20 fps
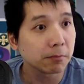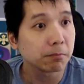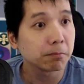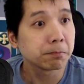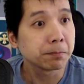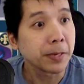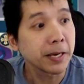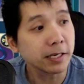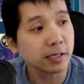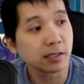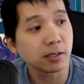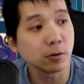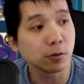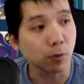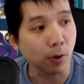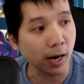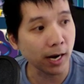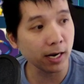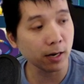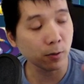pick the
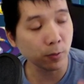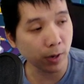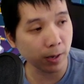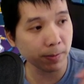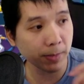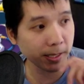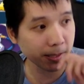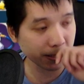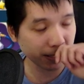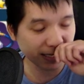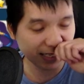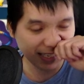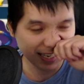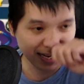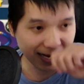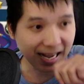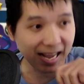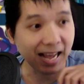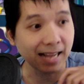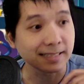right equipment
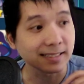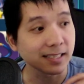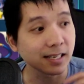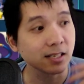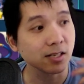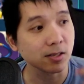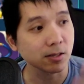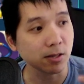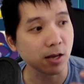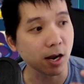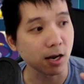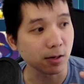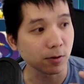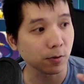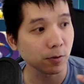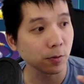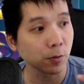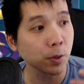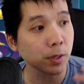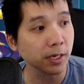and then start
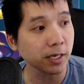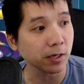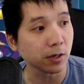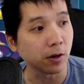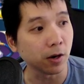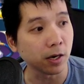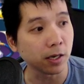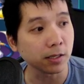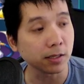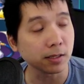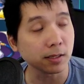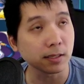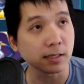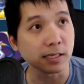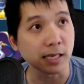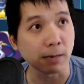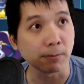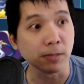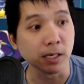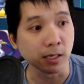working on
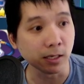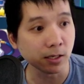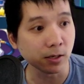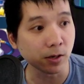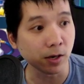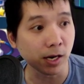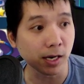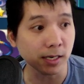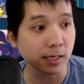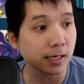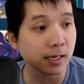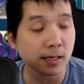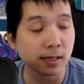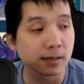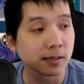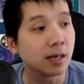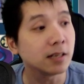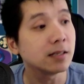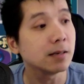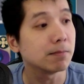them early on.
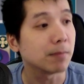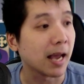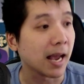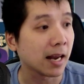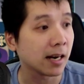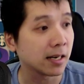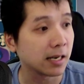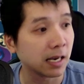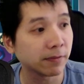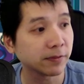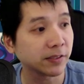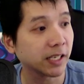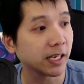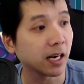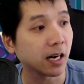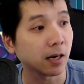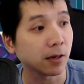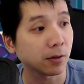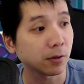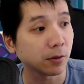Doesn't matter if they
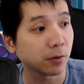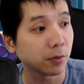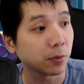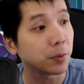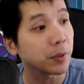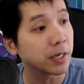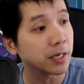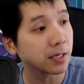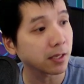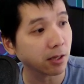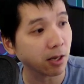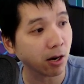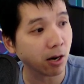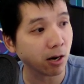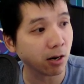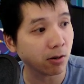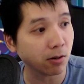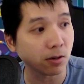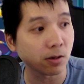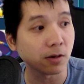are
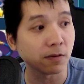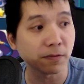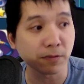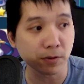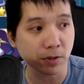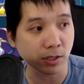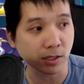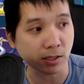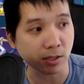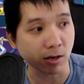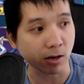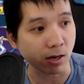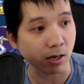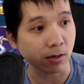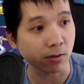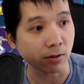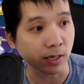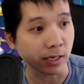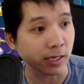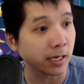3-star or 4-star,
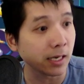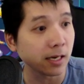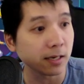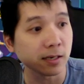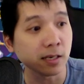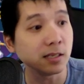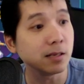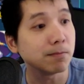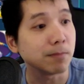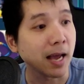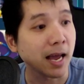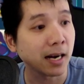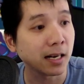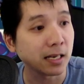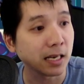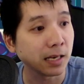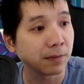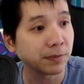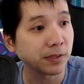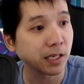right? Doesn't matter
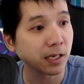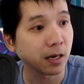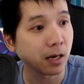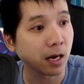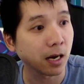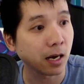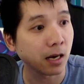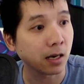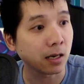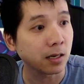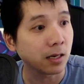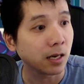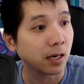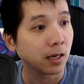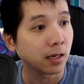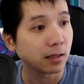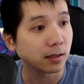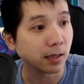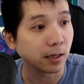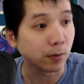if they are
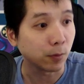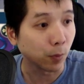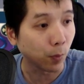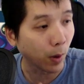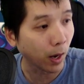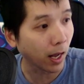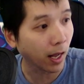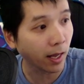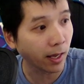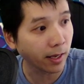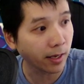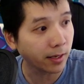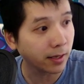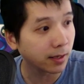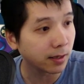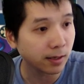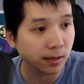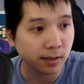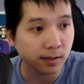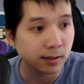like white,
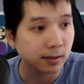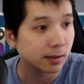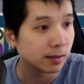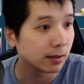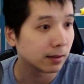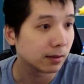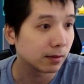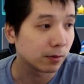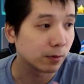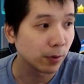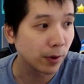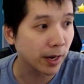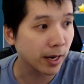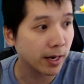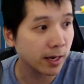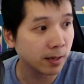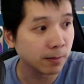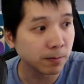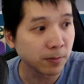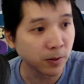
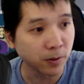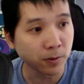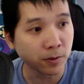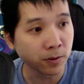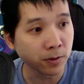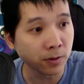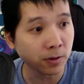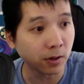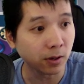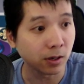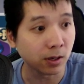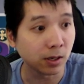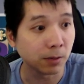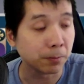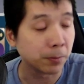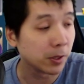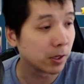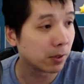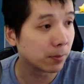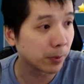green, blue, or
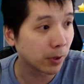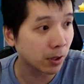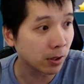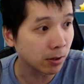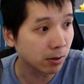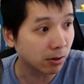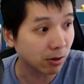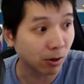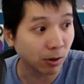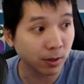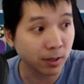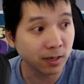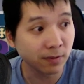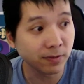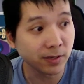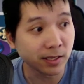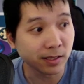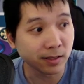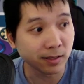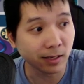purple, or
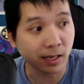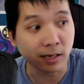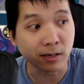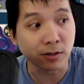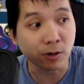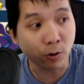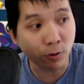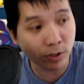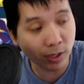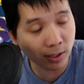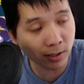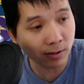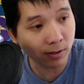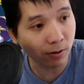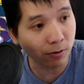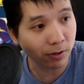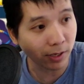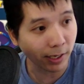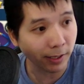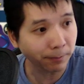even like golden,
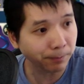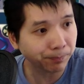okay?